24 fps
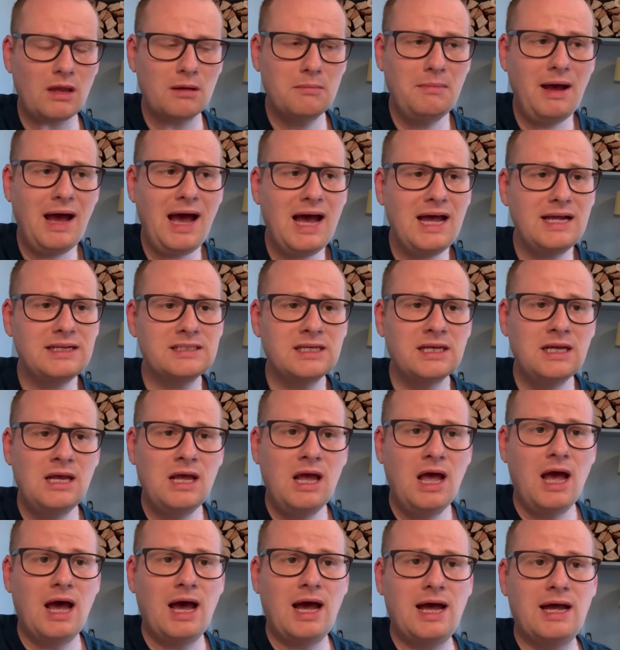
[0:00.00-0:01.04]
mad,
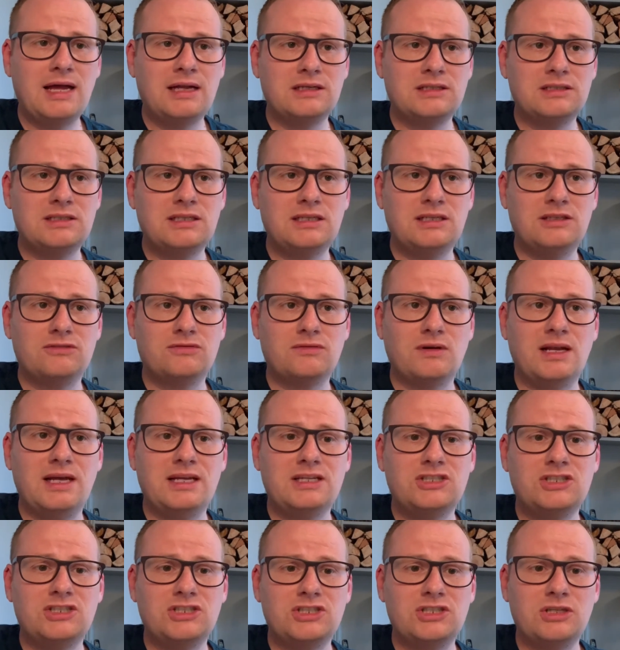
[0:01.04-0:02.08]
and his
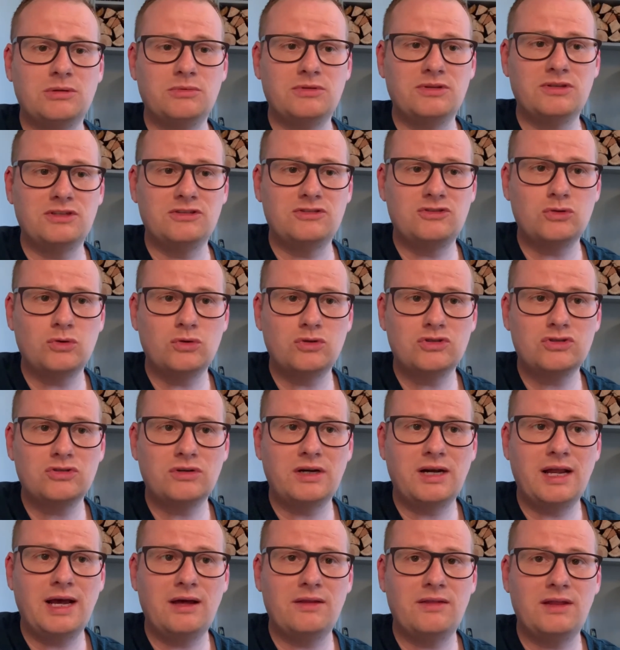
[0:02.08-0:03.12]
relationship with his daughter
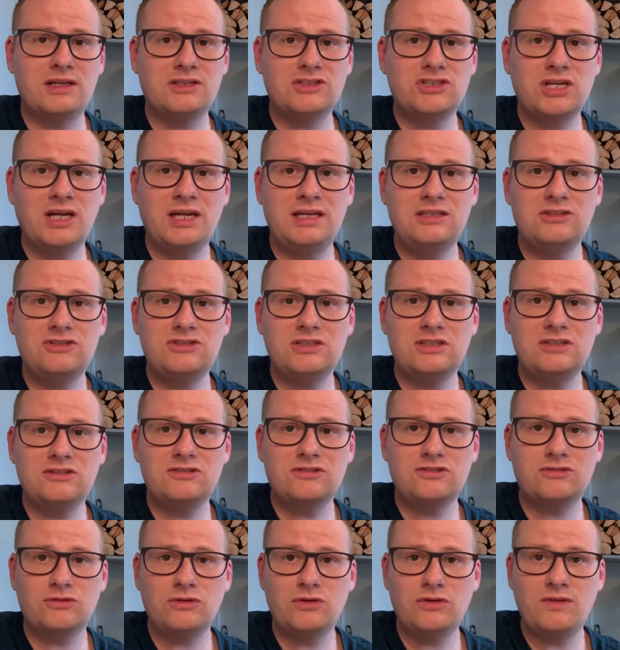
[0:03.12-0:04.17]
and how that
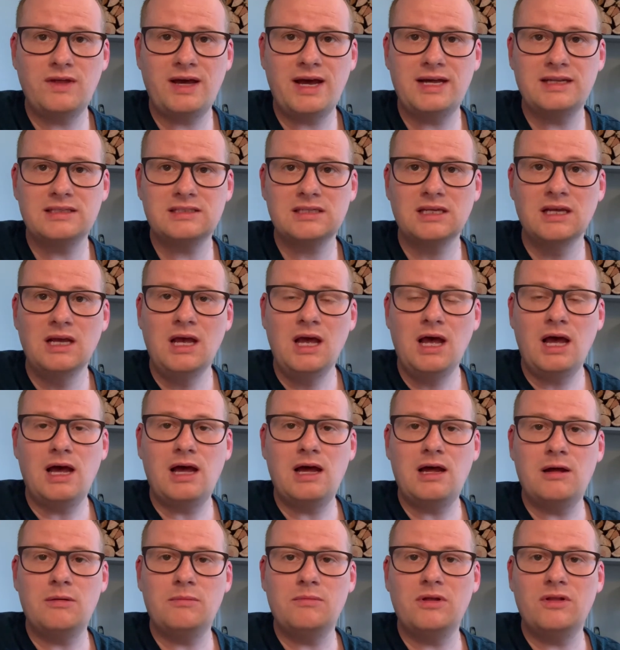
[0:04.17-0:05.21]
changes through that.
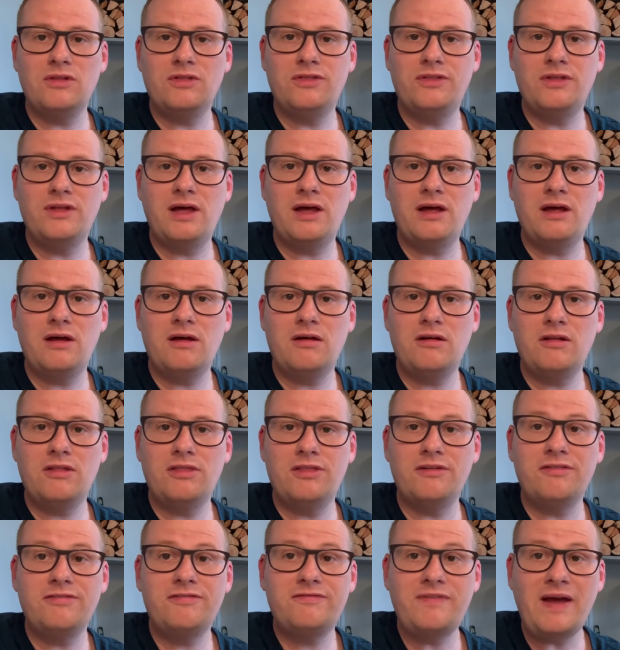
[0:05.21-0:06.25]

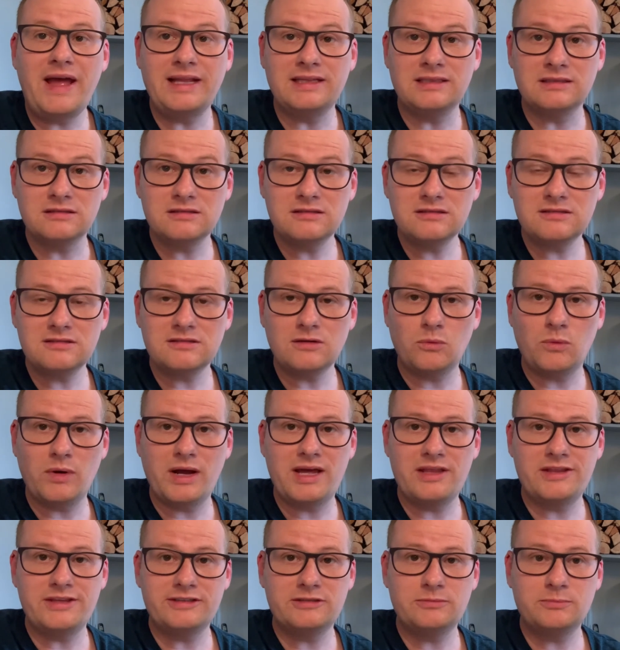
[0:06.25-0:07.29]
The Fens,
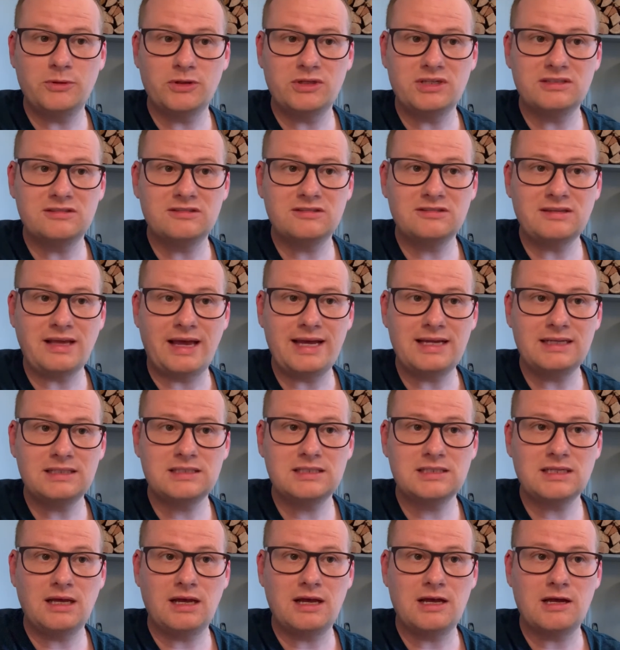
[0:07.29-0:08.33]
where this book is
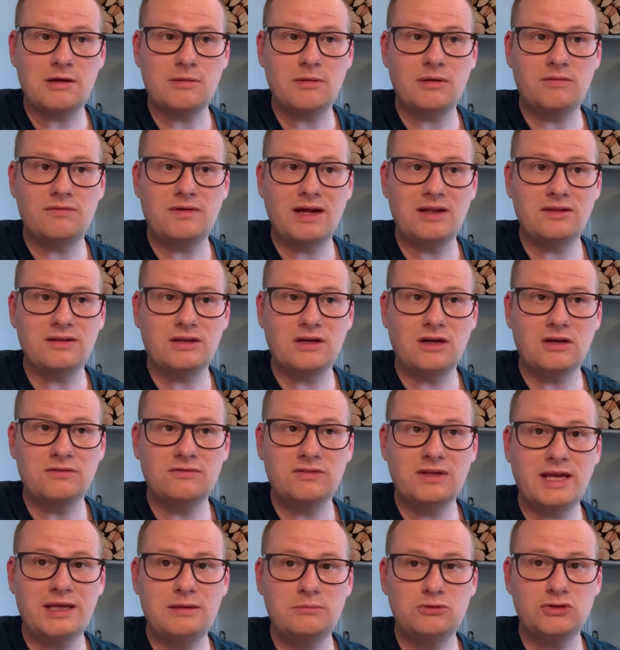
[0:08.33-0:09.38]
set, around the kind
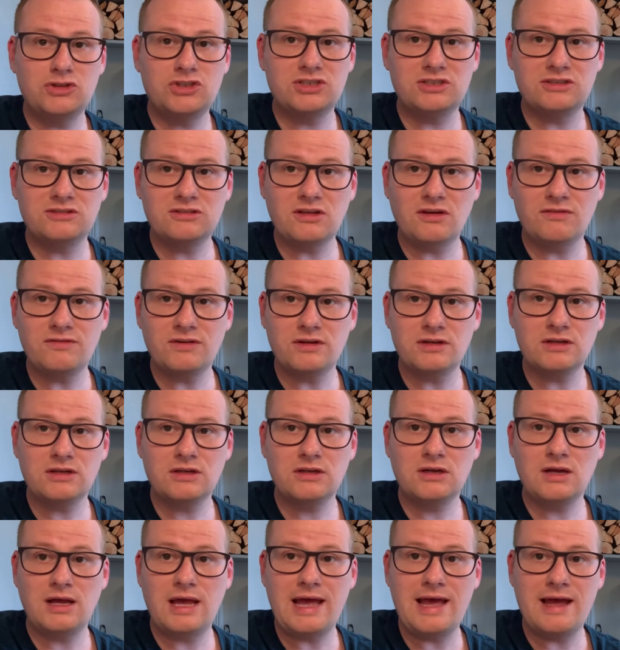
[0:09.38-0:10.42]
of Cambridgeshire,
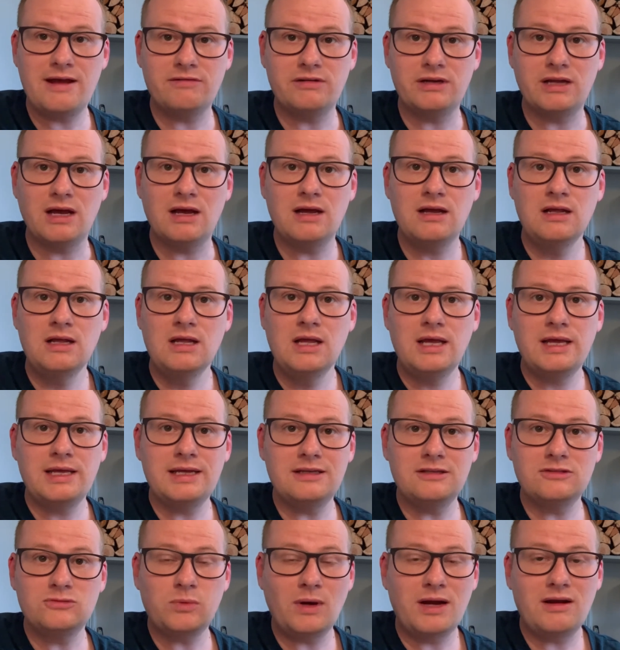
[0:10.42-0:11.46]
Suffolk area,
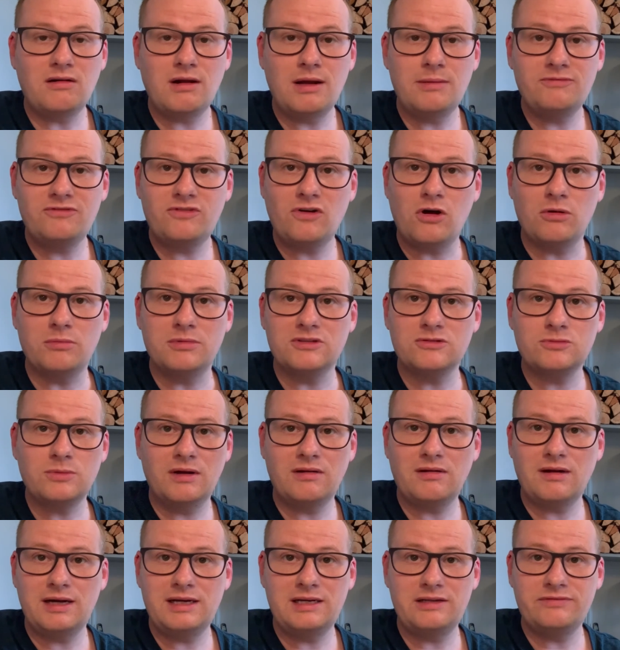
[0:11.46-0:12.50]
is where I'm from. It's
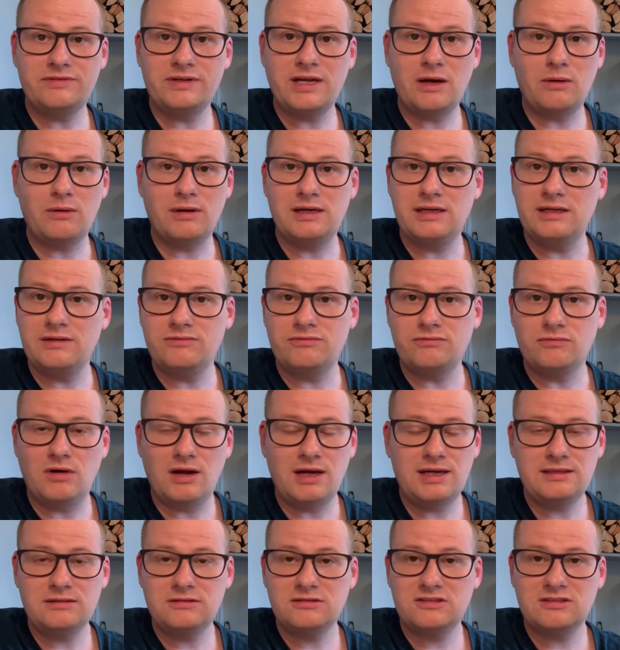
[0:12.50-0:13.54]
where I live now. I live
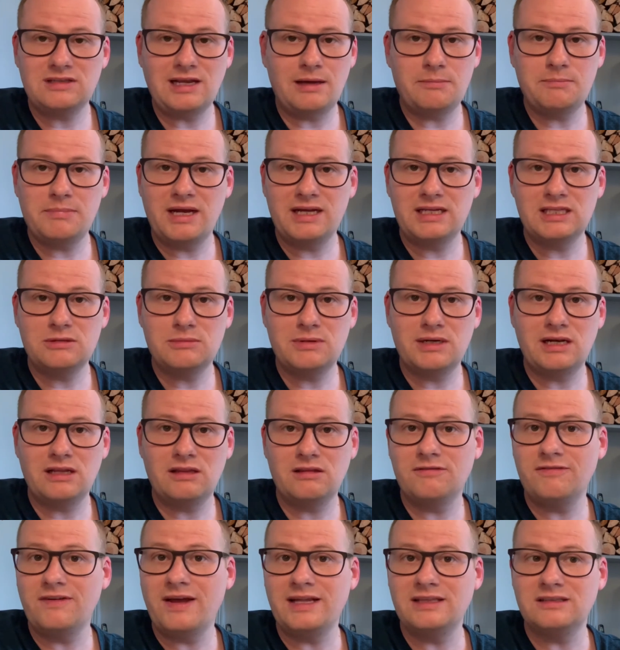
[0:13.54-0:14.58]
right slap bang in the middle of
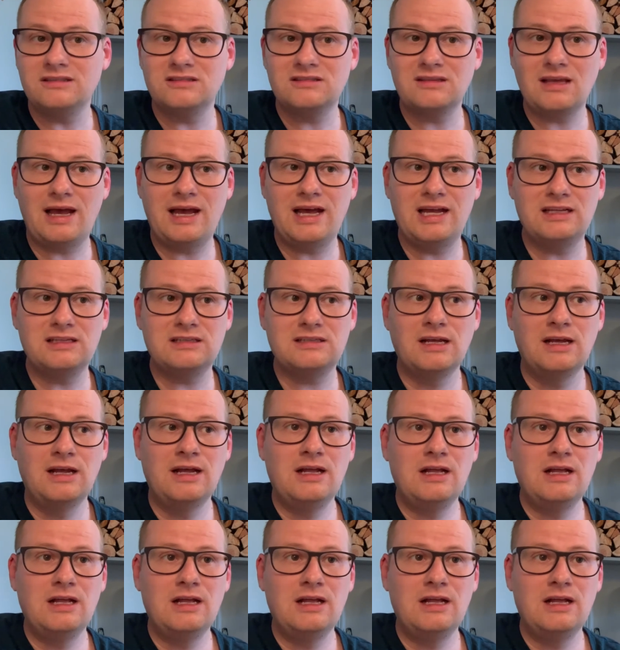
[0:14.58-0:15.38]
the Fens, and